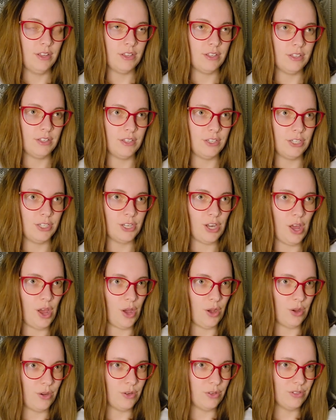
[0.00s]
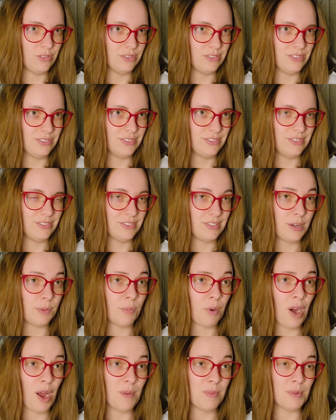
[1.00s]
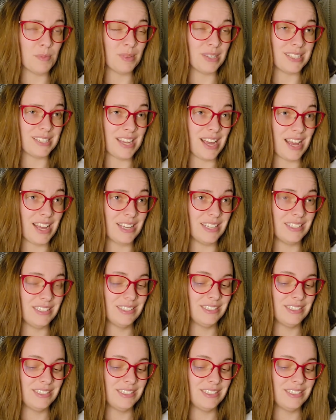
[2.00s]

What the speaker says: You know, they're probably dead.